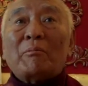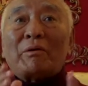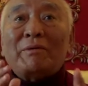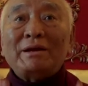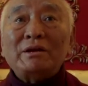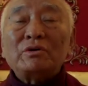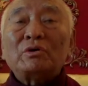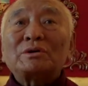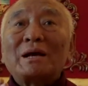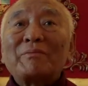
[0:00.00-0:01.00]
But when you
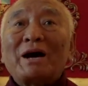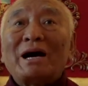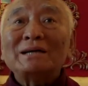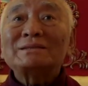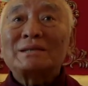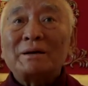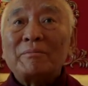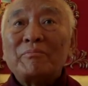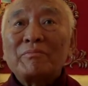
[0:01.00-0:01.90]
don't have the answer,